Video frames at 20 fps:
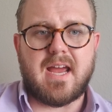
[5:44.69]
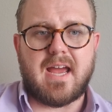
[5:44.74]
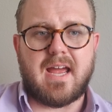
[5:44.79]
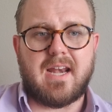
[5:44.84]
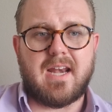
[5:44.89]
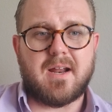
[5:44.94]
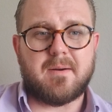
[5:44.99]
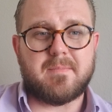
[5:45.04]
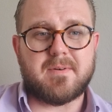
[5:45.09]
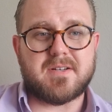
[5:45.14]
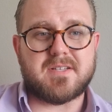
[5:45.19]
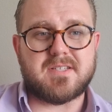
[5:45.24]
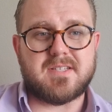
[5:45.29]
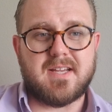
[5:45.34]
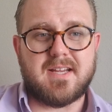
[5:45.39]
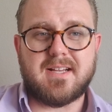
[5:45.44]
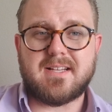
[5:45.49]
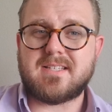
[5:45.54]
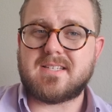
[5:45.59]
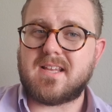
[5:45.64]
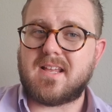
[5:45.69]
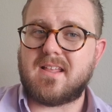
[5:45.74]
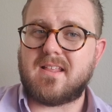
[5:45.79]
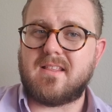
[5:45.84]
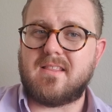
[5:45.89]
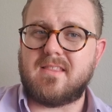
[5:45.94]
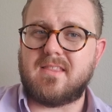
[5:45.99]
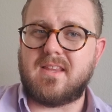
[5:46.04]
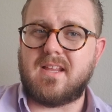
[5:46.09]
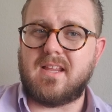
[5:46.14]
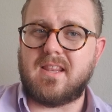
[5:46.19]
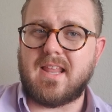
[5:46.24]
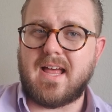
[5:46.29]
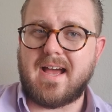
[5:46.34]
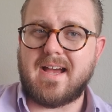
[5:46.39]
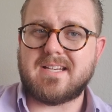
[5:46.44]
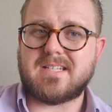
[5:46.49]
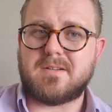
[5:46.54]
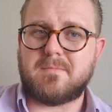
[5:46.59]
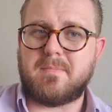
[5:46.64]
And number 6, the
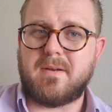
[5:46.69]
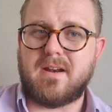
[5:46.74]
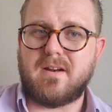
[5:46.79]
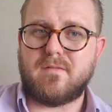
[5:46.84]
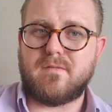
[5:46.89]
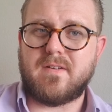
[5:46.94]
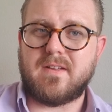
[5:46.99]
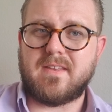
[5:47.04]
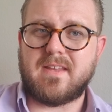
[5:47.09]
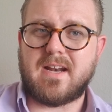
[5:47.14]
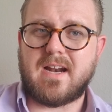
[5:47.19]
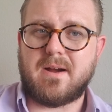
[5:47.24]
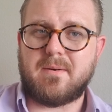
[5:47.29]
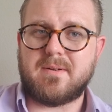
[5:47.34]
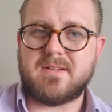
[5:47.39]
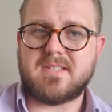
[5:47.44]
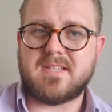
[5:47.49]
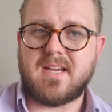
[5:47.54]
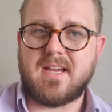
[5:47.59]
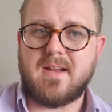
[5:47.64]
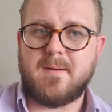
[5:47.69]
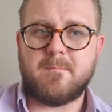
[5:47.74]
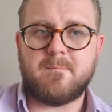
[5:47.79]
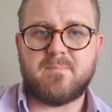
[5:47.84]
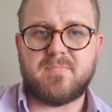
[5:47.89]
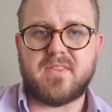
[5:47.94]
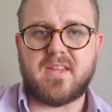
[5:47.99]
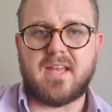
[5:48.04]
last benefit that I would say,